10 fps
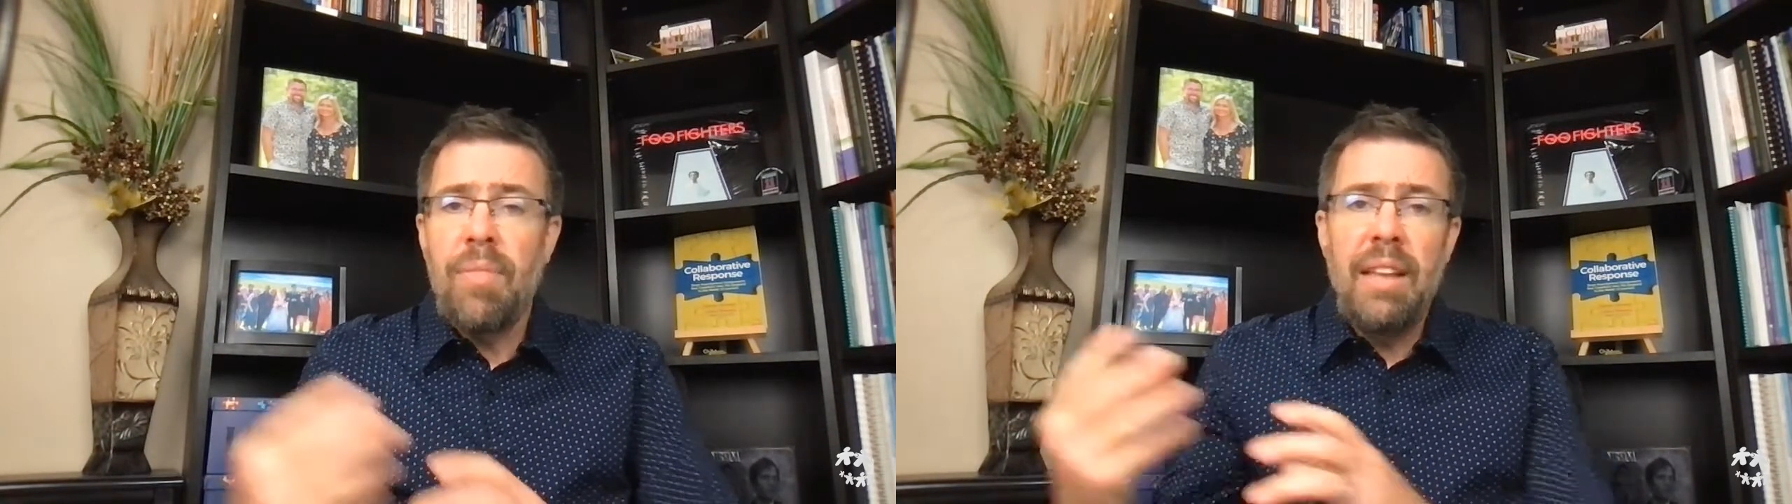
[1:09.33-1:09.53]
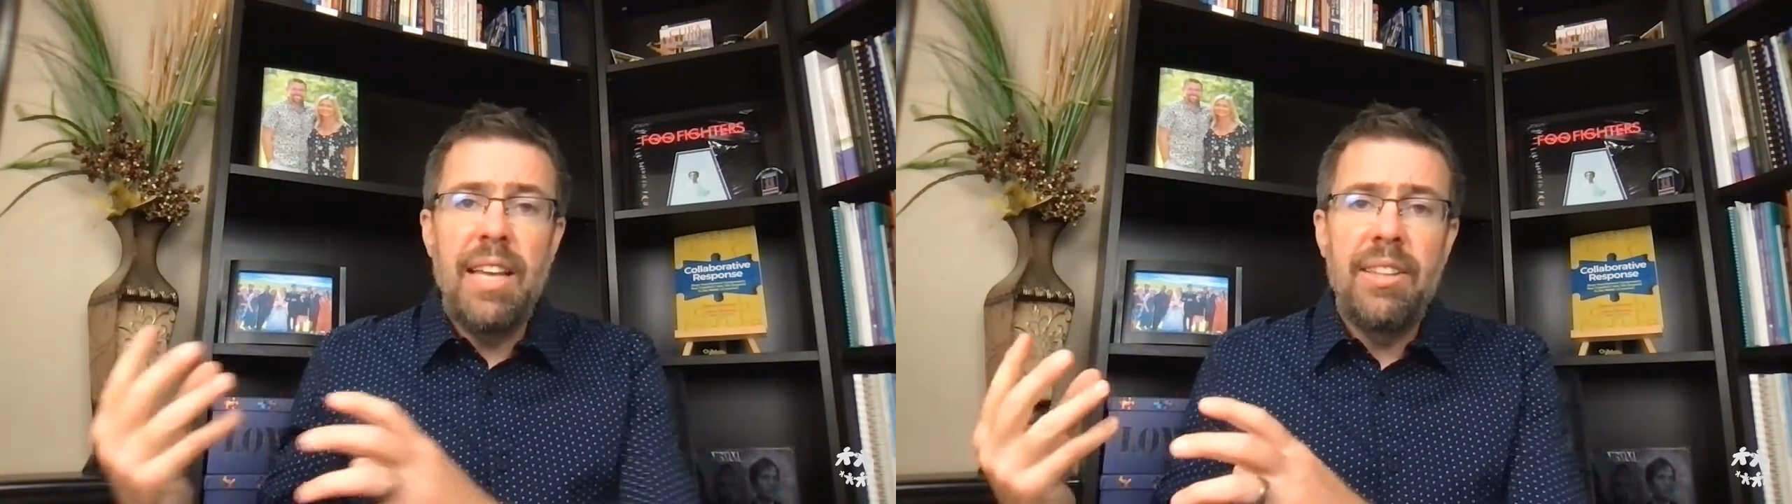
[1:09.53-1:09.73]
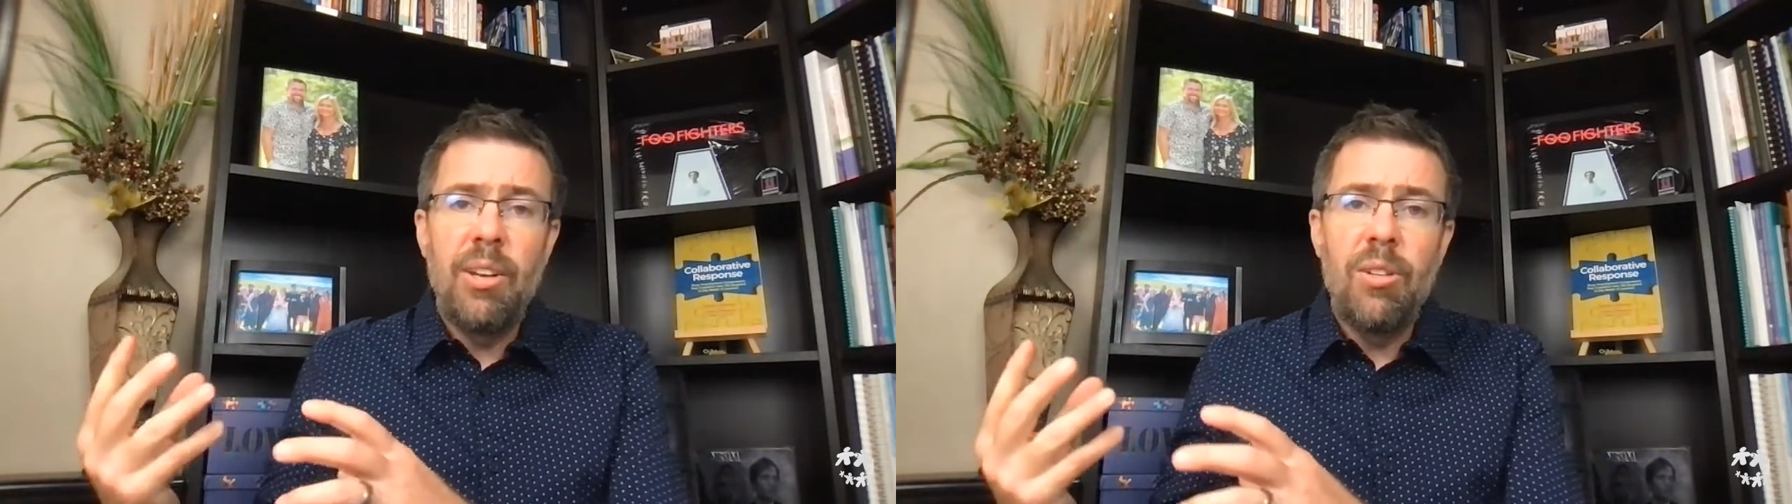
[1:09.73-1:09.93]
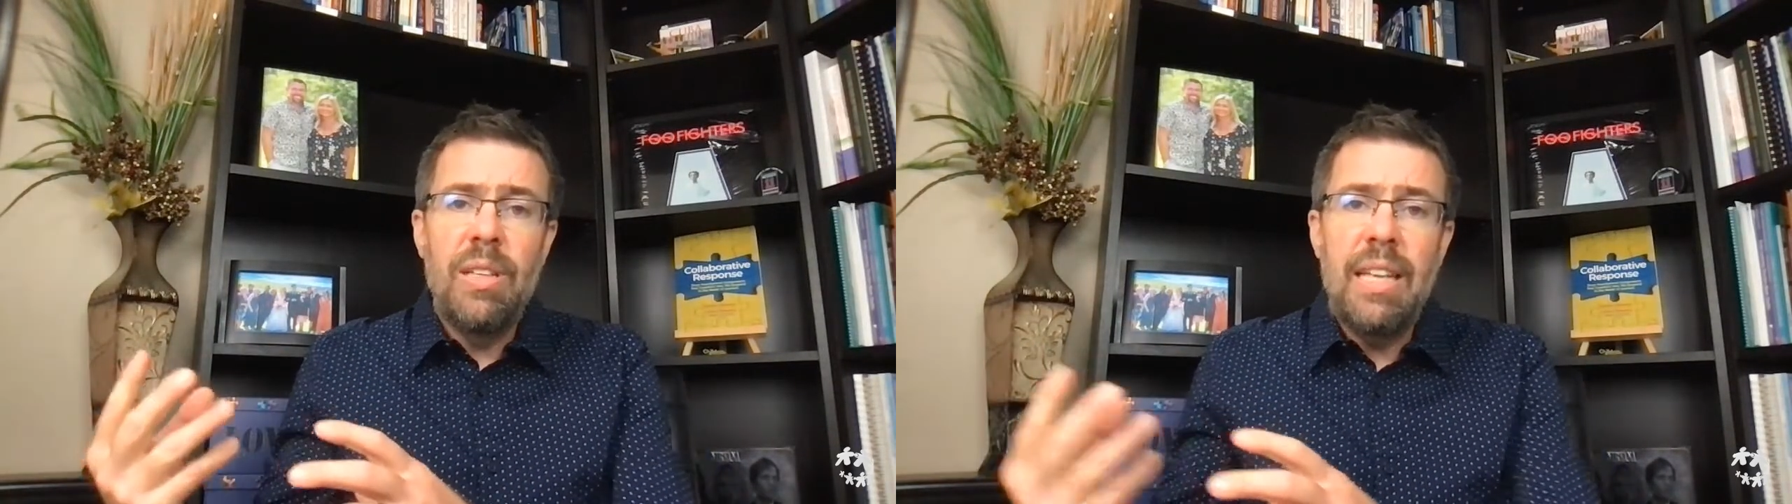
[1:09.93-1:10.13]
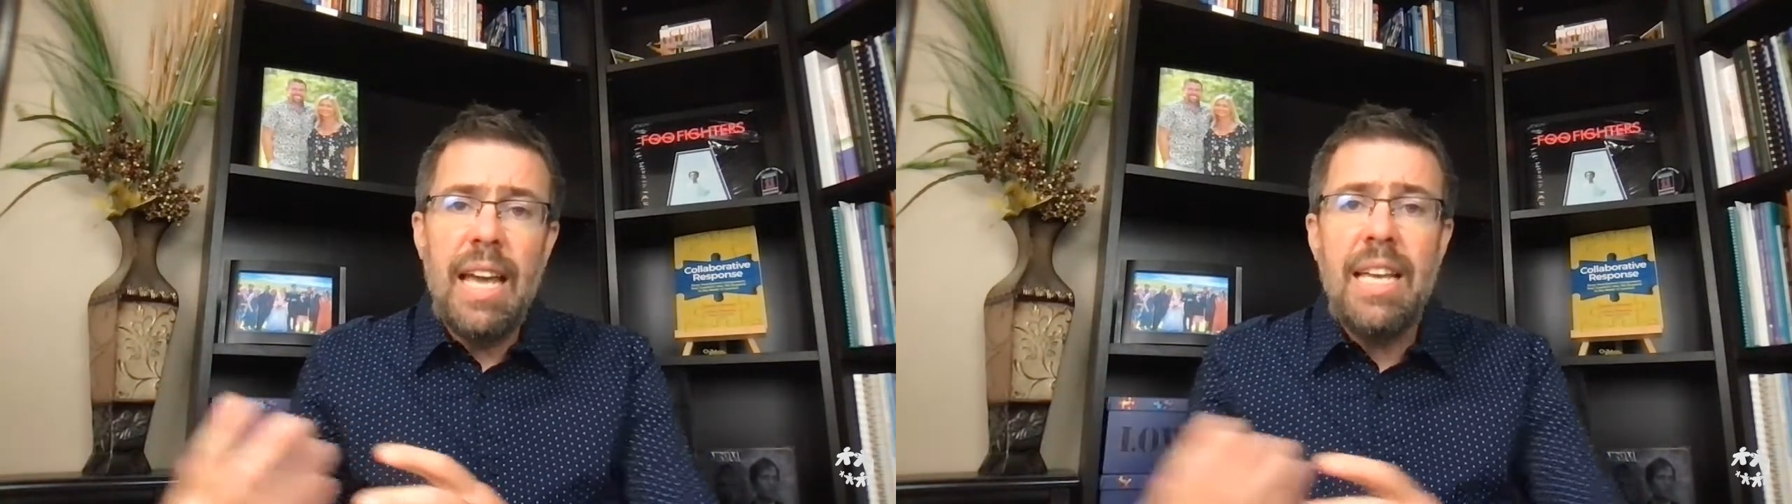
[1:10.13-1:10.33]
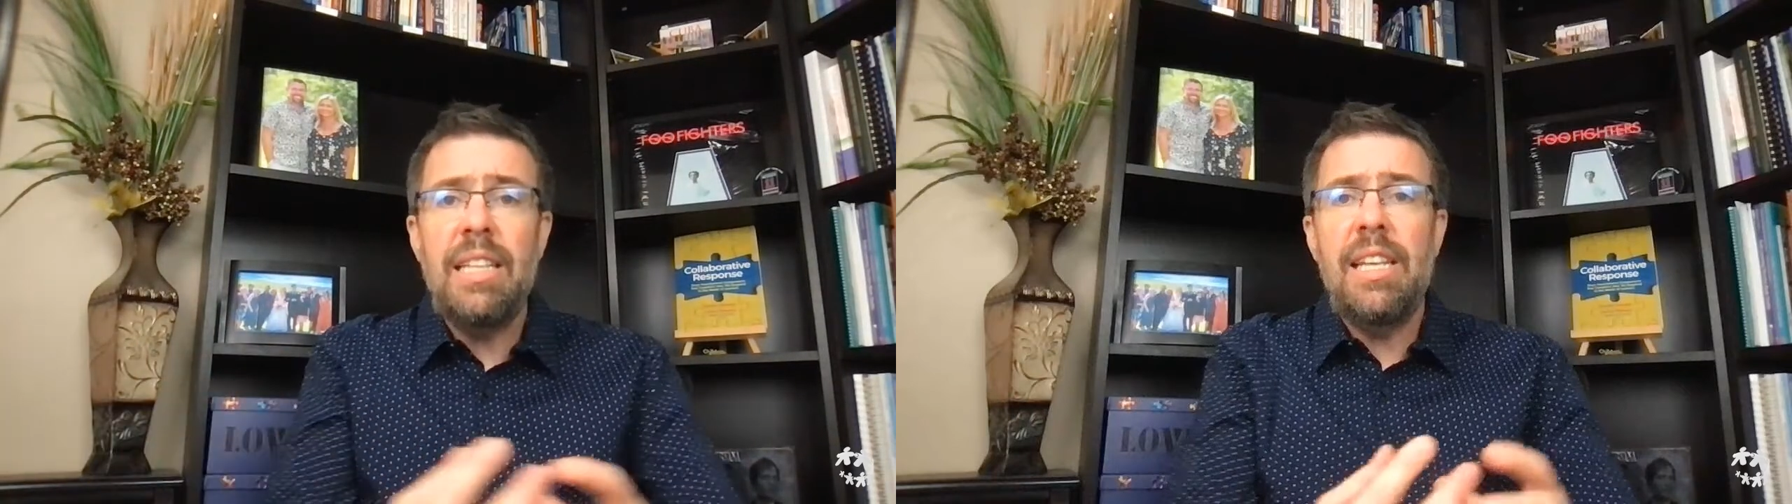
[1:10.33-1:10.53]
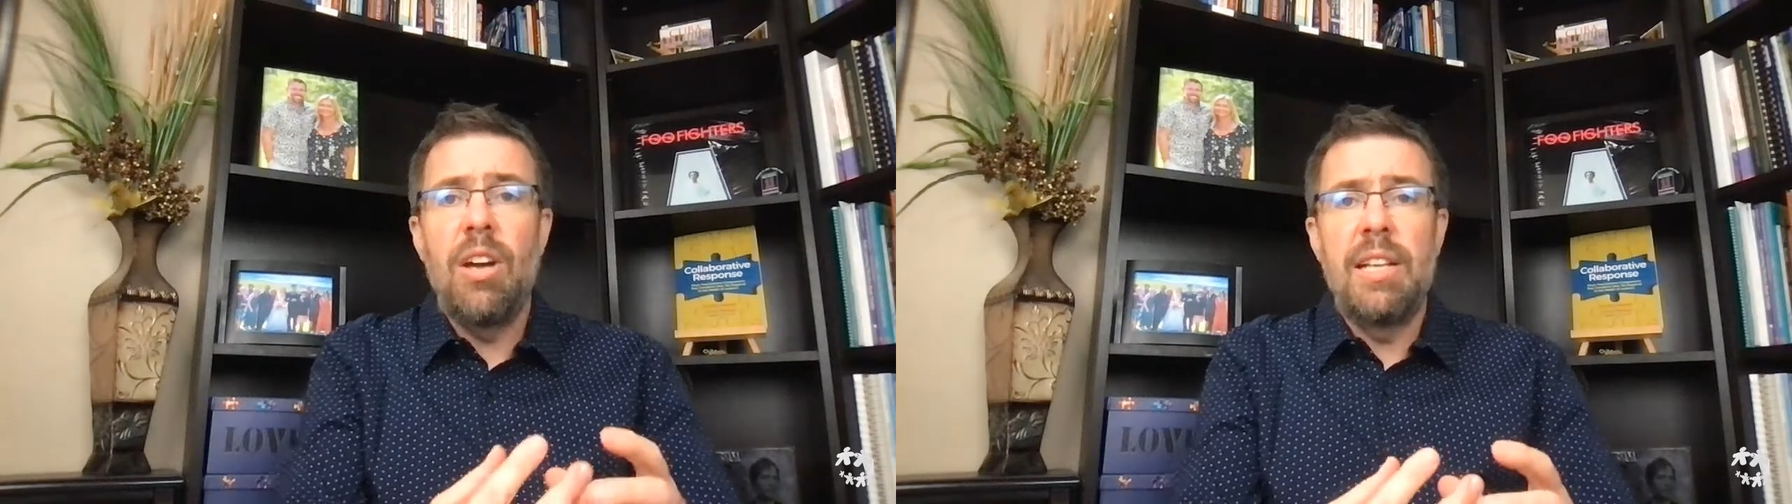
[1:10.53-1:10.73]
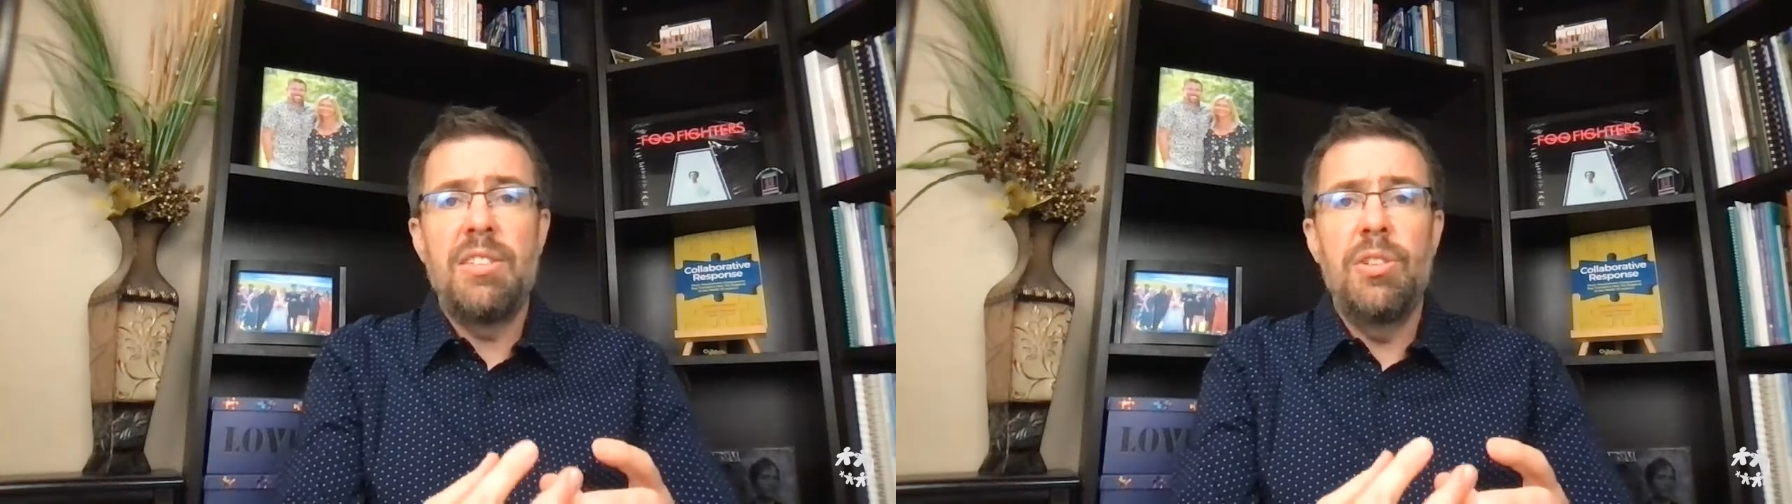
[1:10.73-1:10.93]
then they're likely
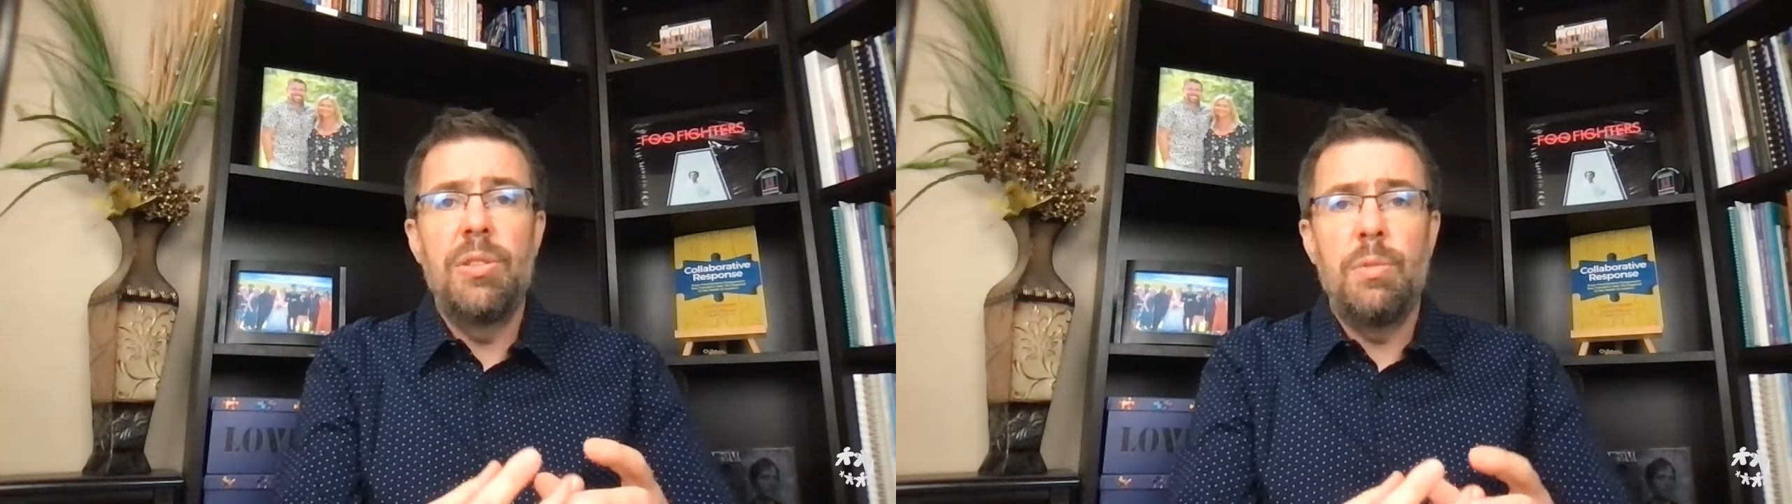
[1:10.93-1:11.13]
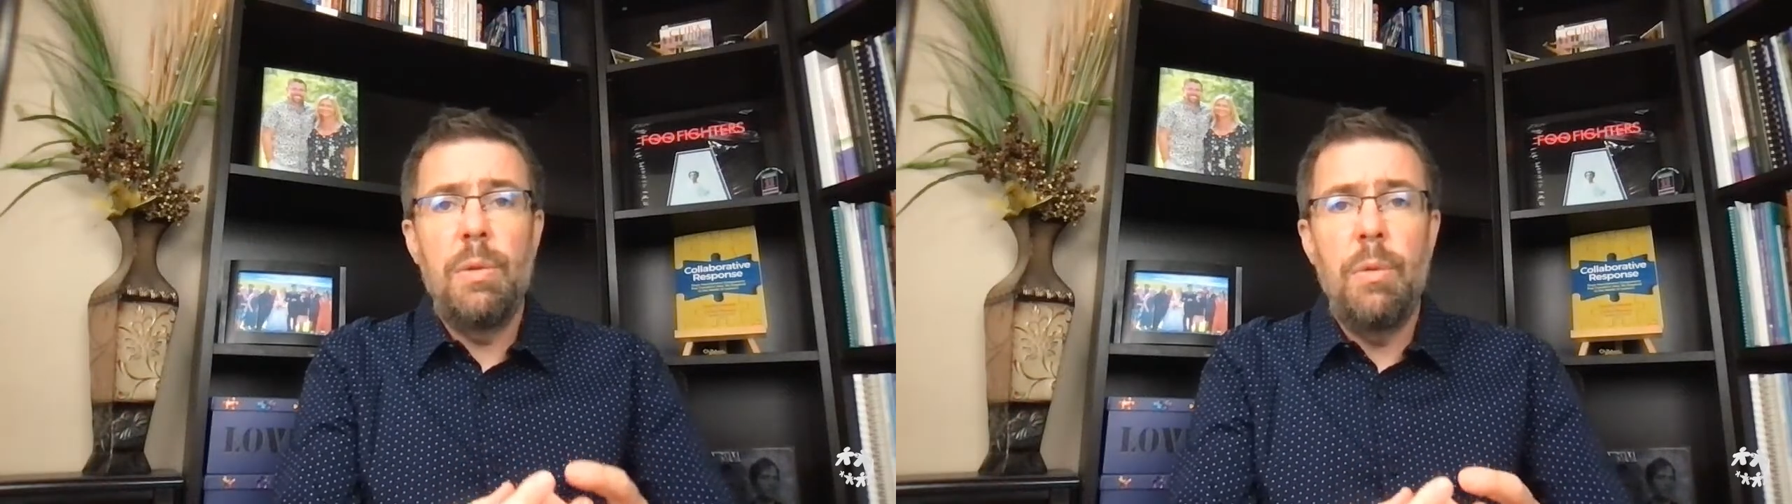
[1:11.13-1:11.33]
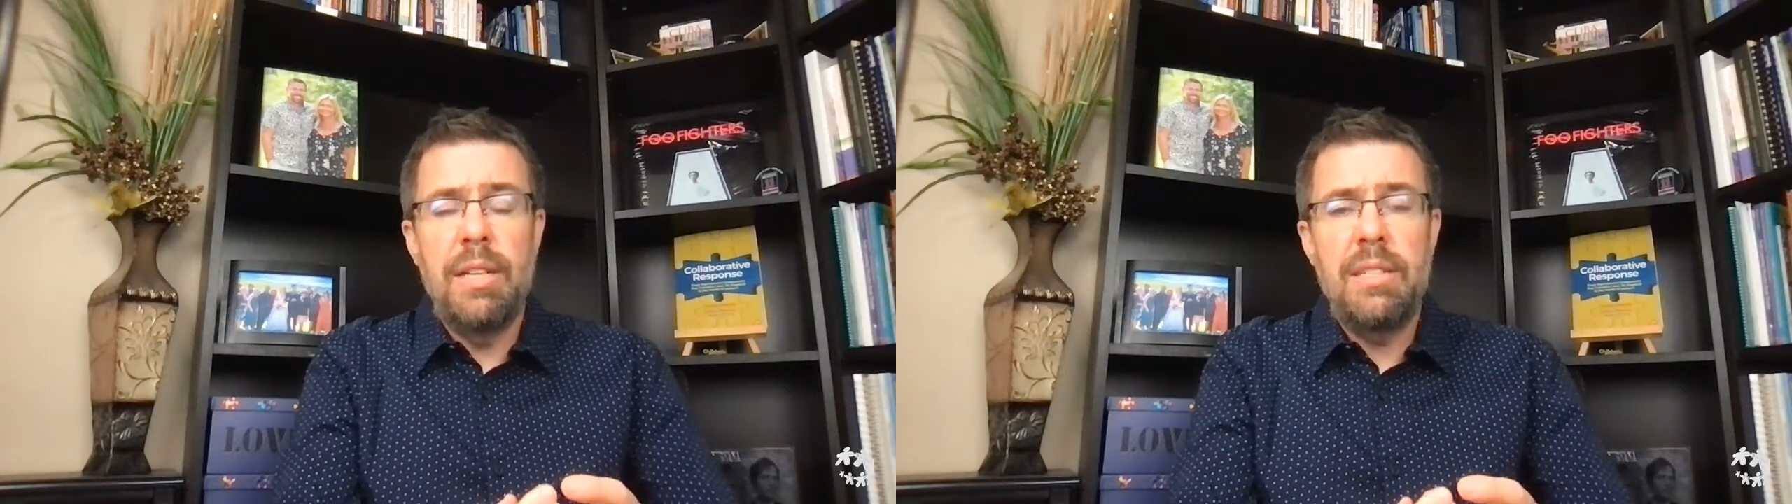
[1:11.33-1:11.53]
not students we want